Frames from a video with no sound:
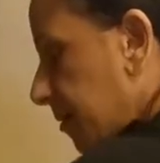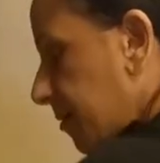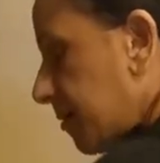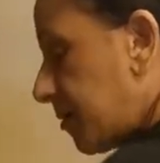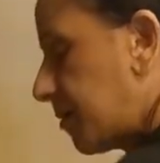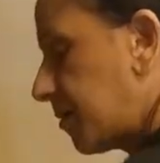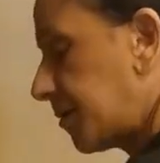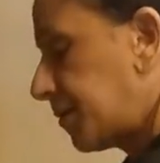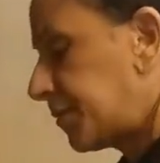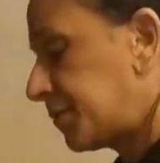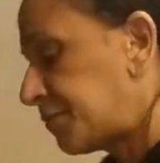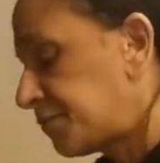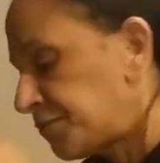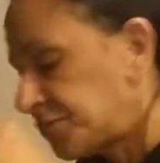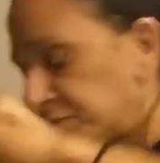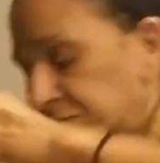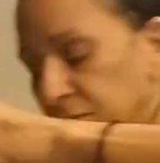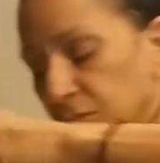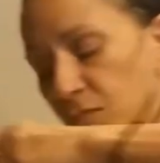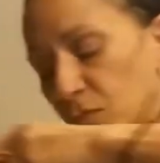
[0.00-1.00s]
wet and.
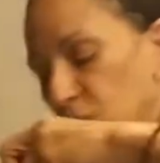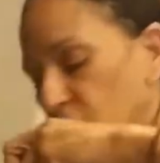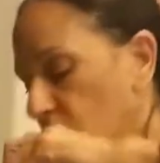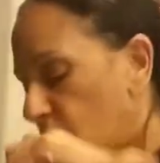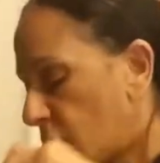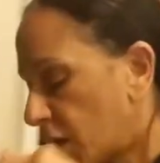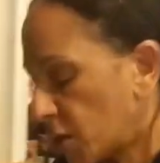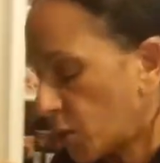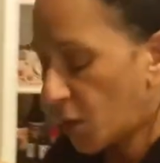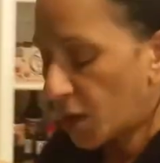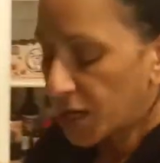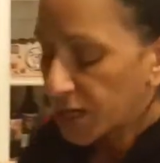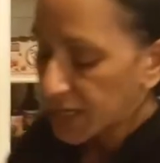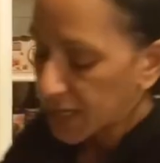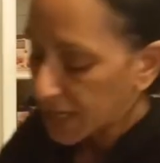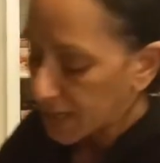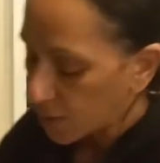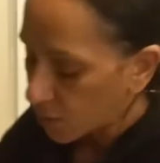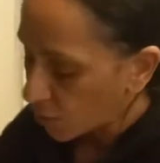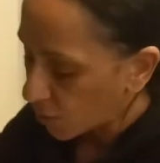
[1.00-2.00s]
I no, gotcha. I want to
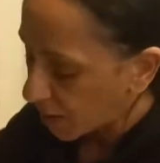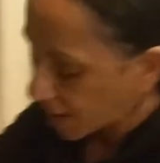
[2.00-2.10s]
get it